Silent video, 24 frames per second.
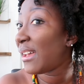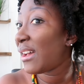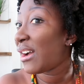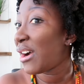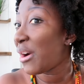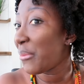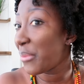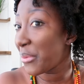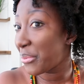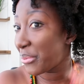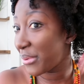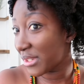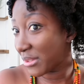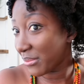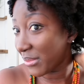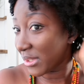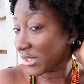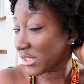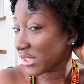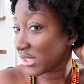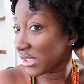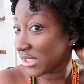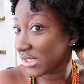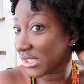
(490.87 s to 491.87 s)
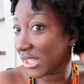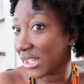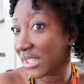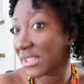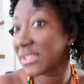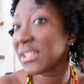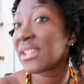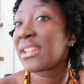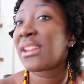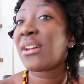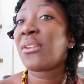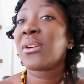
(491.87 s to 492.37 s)
I'll be pretty much
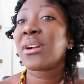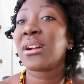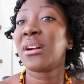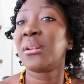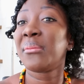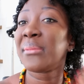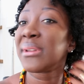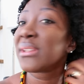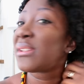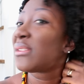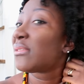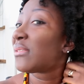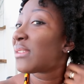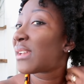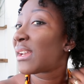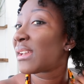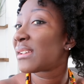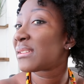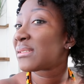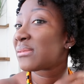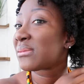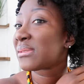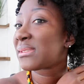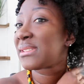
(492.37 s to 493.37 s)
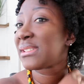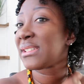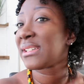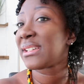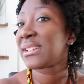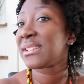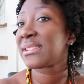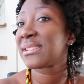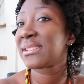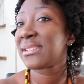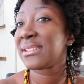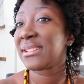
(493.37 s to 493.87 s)
done and I'll come and you guys will see
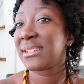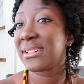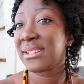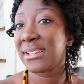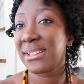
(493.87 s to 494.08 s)
it.